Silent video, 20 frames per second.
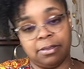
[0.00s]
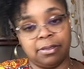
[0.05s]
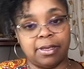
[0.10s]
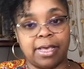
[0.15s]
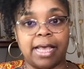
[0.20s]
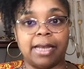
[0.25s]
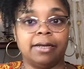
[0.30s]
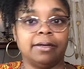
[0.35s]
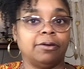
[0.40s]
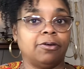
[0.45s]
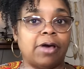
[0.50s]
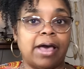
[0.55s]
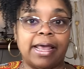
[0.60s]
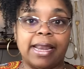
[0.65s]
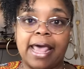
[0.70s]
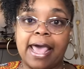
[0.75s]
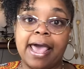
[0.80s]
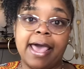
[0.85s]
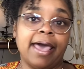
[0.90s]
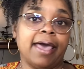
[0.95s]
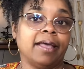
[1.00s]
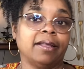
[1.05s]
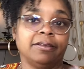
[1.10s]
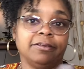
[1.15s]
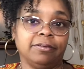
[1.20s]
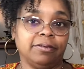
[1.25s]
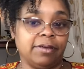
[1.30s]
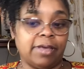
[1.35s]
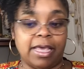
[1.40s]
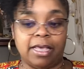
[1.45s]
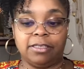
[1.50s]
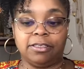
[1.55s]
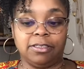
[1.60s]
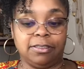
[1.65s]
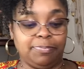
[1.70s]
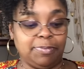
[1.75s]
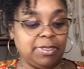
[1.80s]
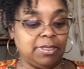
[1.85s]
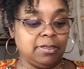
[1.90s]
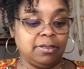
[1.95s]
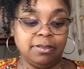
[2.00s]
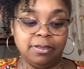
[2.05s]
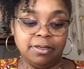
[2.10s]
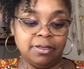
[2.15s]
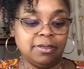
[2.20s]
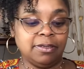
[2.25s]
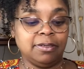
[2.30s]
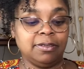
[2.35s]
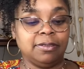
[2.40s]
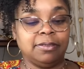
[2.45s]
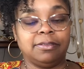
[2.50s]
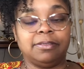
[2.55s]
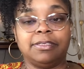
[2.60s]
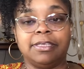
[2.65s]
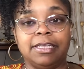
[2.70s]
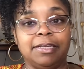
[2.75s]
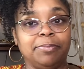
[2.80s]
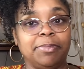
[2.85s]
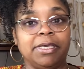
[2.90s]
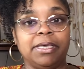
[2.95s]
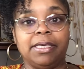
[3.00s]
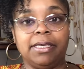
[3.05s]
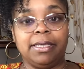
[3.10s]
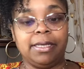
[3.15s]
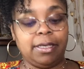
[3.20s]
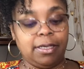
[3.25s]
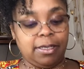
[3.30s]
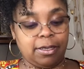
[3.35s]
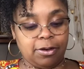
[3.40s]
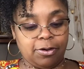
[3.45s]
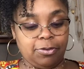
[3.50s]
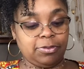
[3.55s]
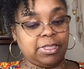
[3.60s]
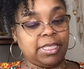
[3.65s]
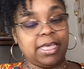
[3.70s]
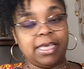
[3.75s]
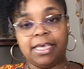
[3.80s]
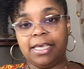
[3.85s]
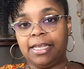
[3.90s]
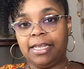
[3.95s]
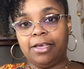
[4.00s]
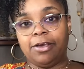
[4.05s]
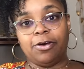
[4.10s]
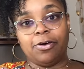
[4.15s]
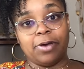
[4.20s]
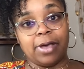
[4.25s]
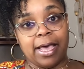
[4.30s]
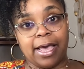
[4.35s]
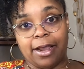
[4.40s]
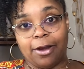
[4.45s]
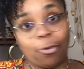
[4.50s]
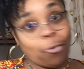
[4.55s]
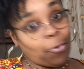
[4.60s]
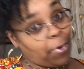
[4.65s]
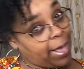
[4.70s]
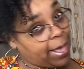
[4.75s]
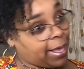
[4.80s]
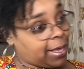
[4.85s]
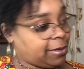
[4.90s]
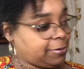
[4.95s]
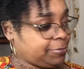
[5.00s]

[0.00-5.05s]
Gotta know how to act. You can't just be sending me any old thing, any old kind of way.